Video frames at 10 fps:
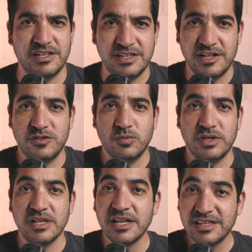And that's
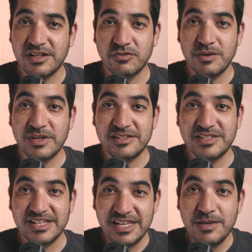what Telegram gets
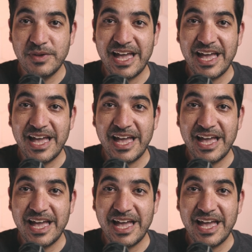to keep